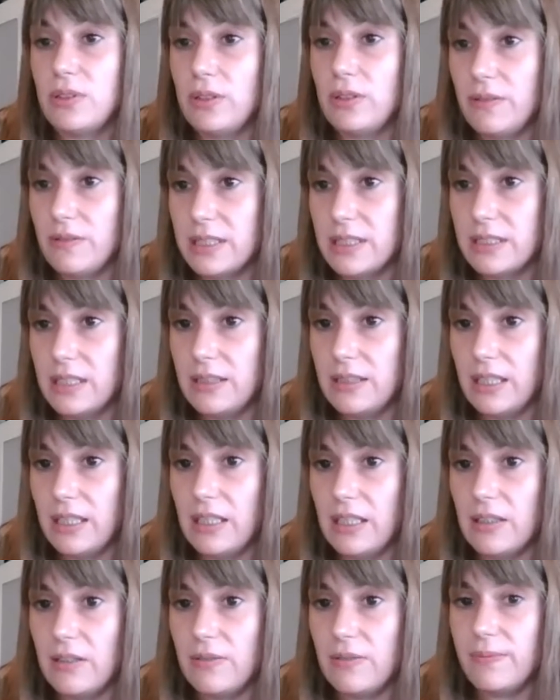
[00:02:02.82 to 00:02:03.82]

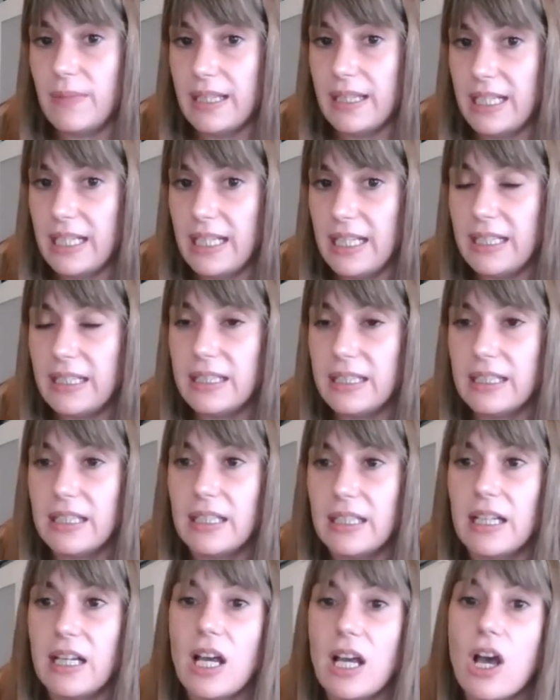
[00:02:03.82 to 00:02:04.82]
University of Madrid,
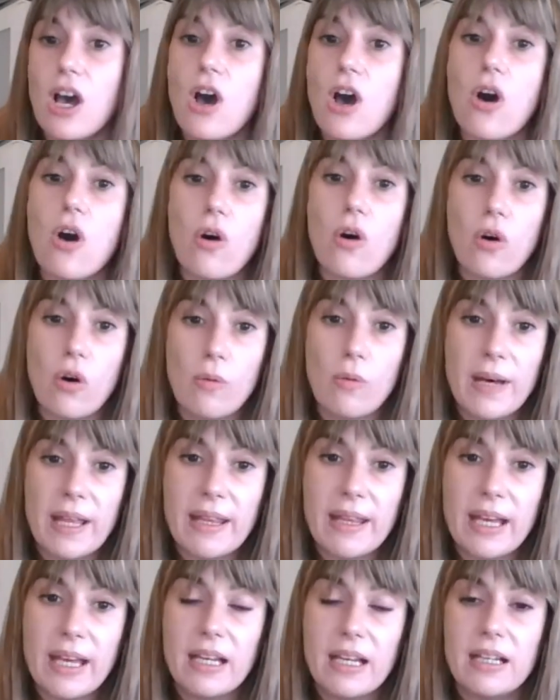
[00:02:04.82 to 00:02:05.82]

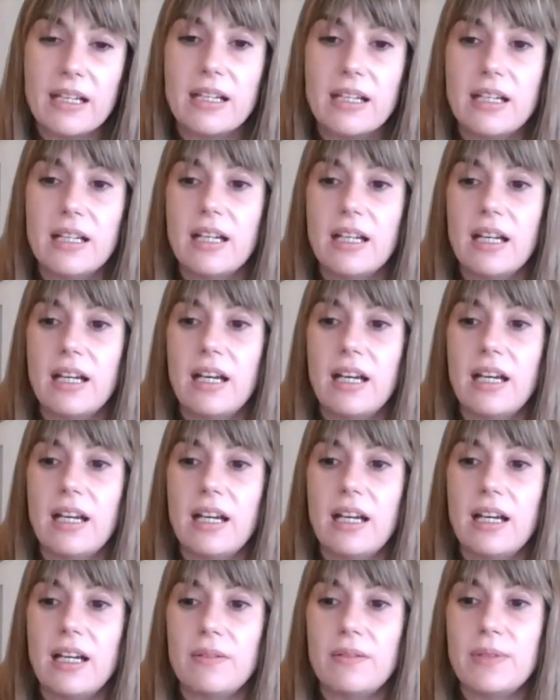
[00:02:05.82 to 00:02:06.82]
OMADA,
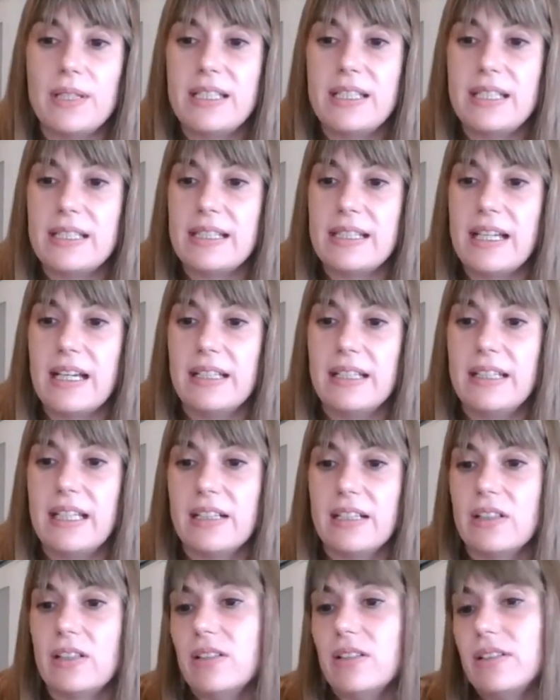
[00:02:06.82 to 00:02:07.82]
which is the
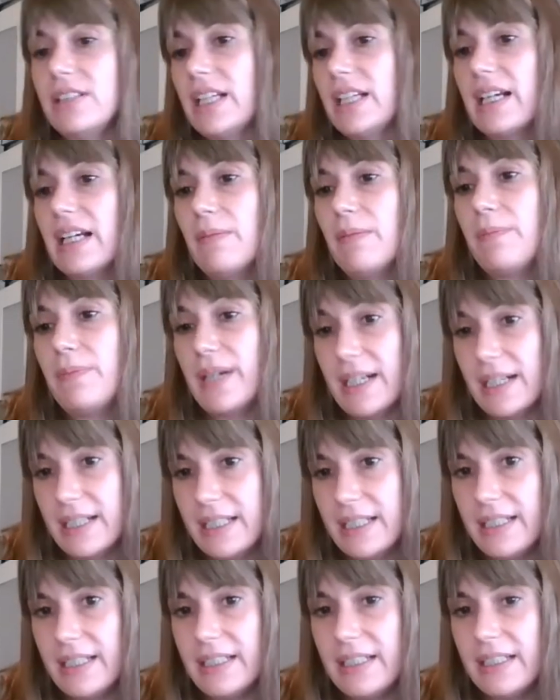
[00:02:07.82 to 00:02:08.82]
technological
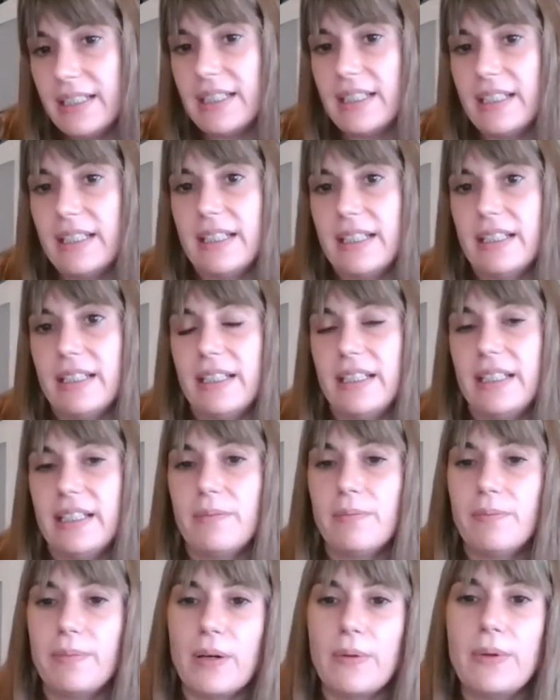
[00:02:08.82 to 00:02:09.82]
partner in
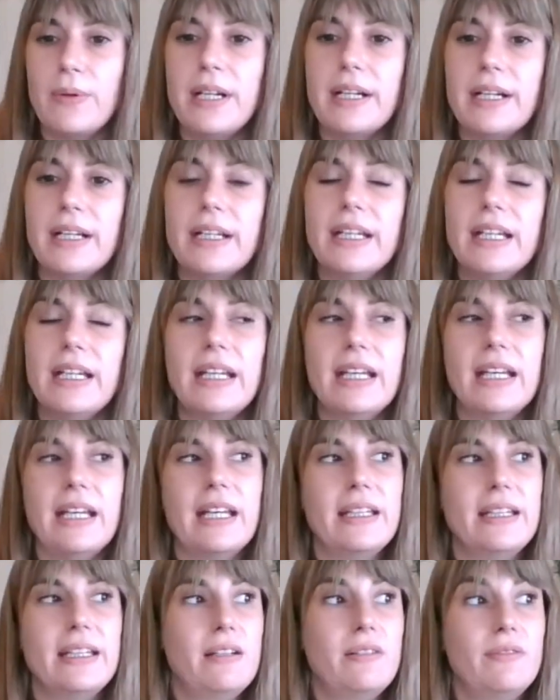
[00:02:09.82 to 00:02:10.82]
Empower,
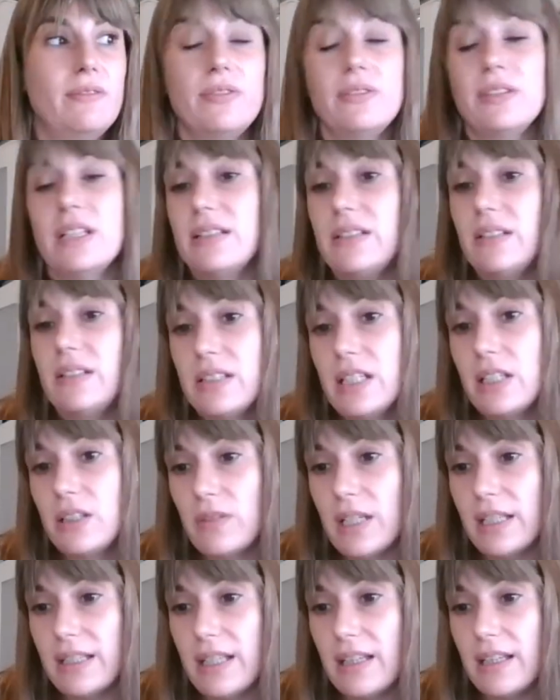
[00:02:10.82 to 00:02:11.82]
and then Fundació Sant
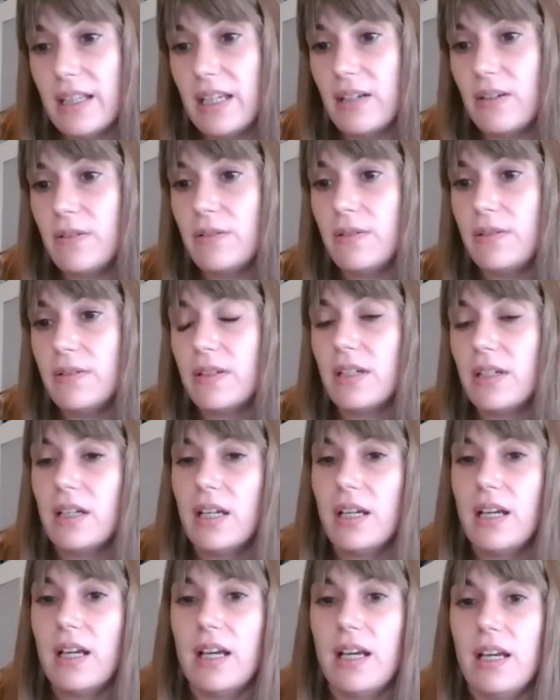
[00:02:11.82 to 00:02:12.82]
Joan de Déu,
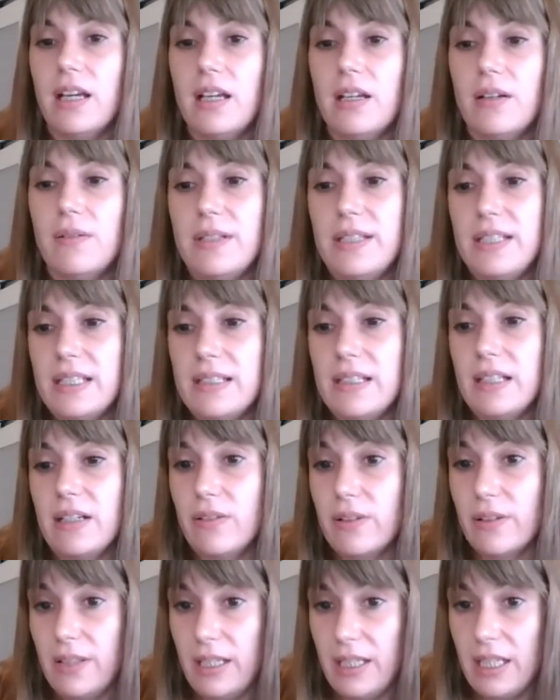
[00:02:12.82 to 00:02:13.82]
which is the
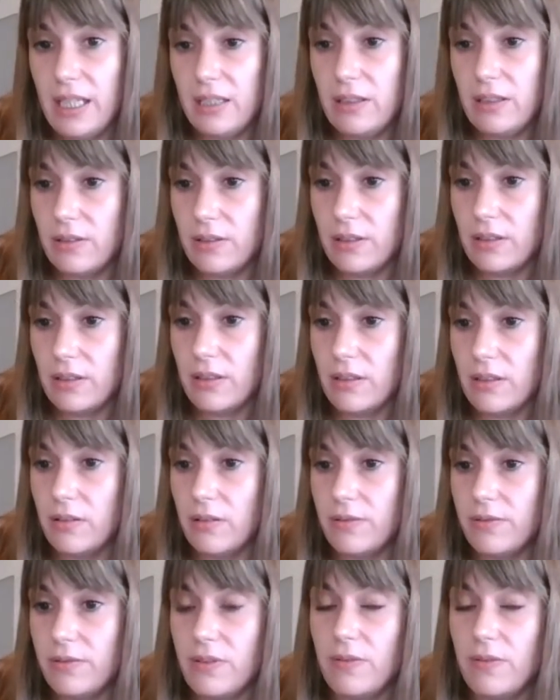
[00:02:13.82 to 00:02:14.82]
coordinator
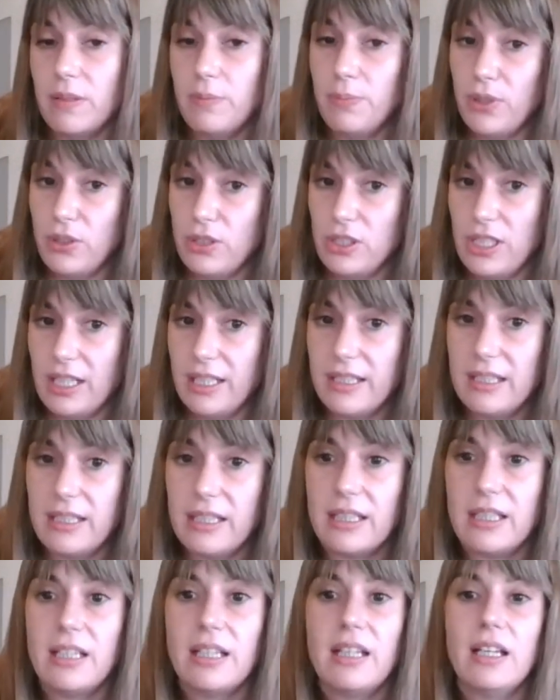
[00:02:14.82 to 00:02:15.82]
of the project.
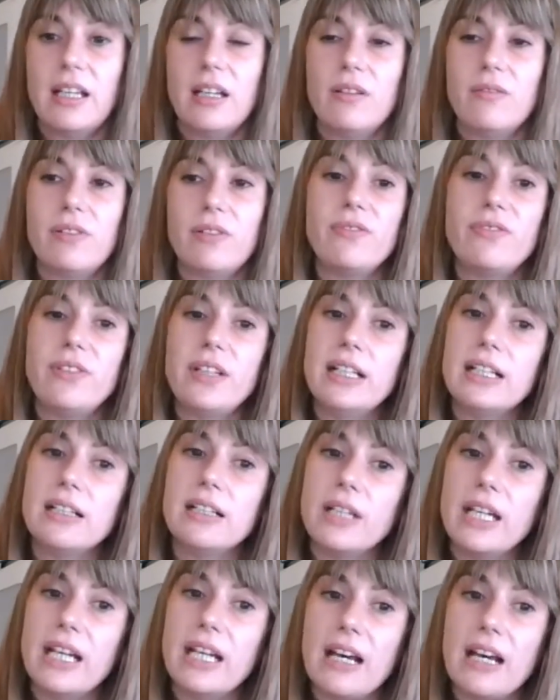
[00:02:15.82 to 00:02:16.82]
From
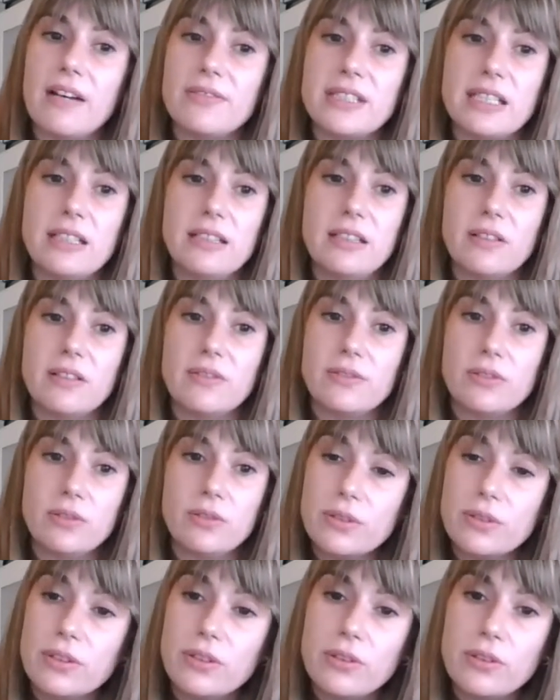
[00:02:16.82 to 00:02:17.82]
Finland, we have City of
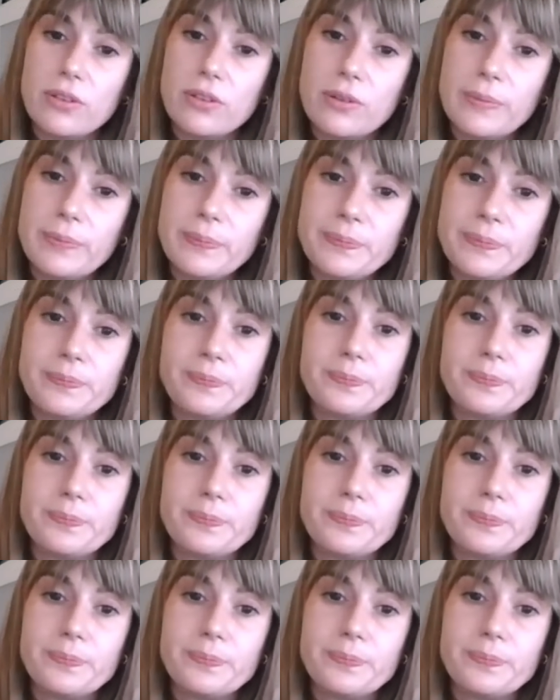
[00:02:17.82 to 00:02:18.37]
Turku.